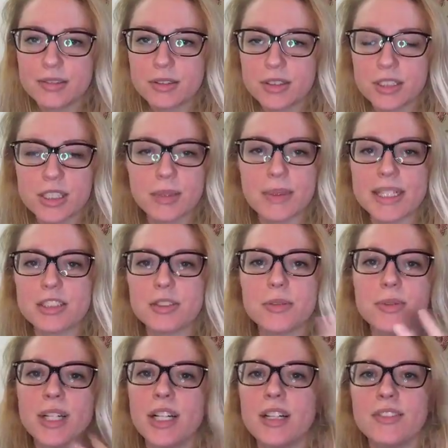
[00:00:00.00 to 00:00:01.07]
to get back to it,
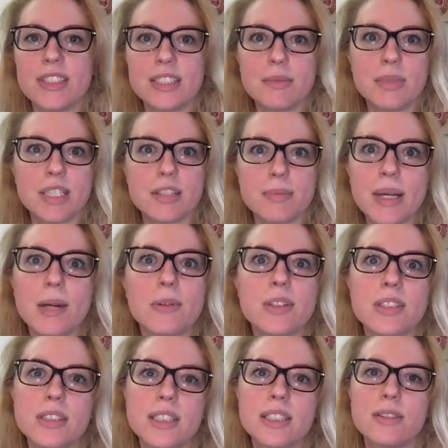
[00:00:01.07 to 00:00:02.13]
we all have this immense power.
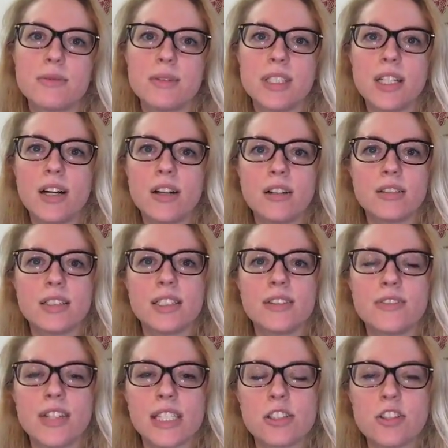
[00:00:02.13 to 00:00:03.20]
Like, we all can
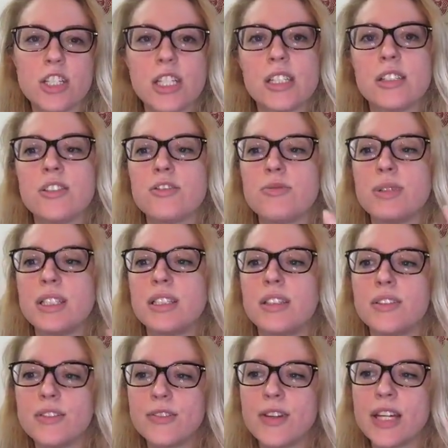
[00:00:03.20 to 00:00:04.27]
affect change, we can
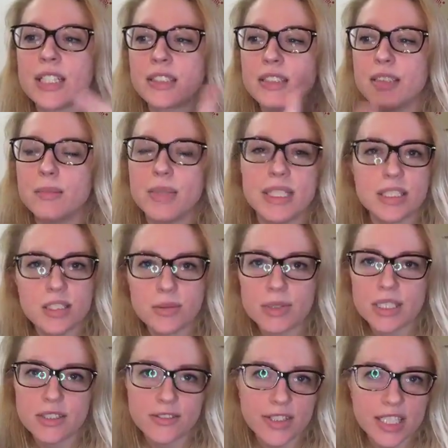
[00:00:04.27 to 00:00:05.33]
affect the mental, we
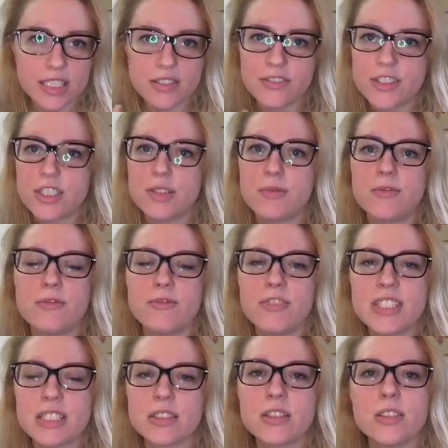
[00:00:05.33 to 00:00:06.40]
can affect the
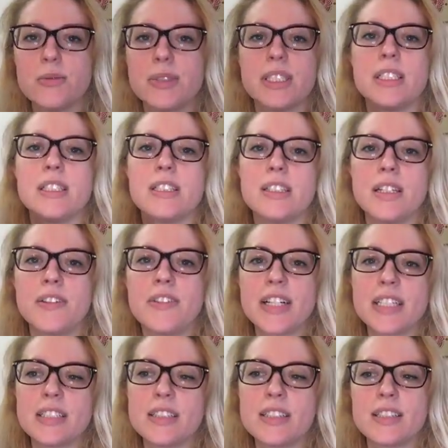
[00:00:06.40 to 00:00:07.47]
physical, and we can
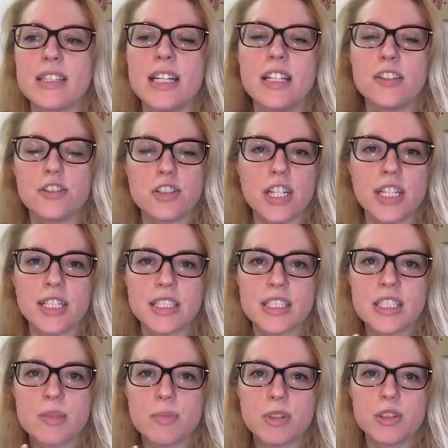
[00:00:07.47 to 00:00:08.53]
affect this energetic,
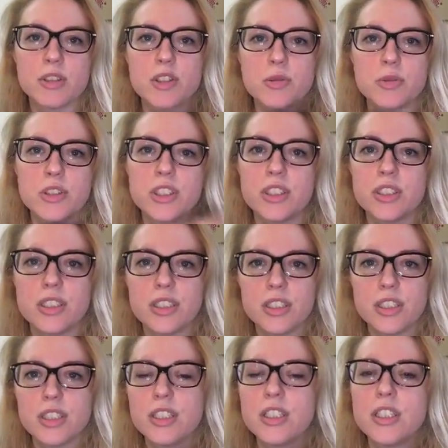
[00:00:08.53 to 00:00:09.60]
spiritual
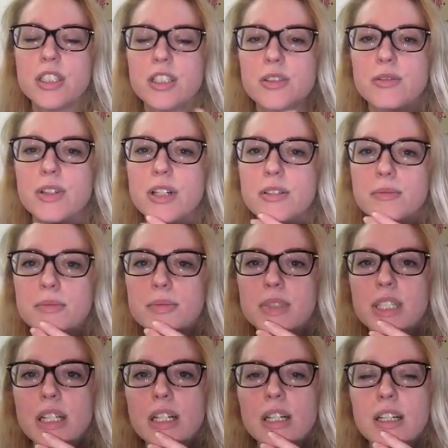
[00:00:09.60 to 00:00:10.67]
realm.
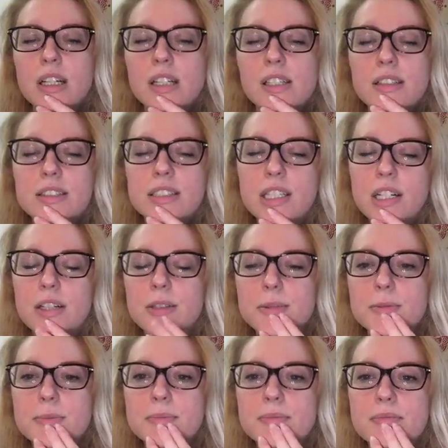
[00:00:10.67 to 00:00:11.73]
So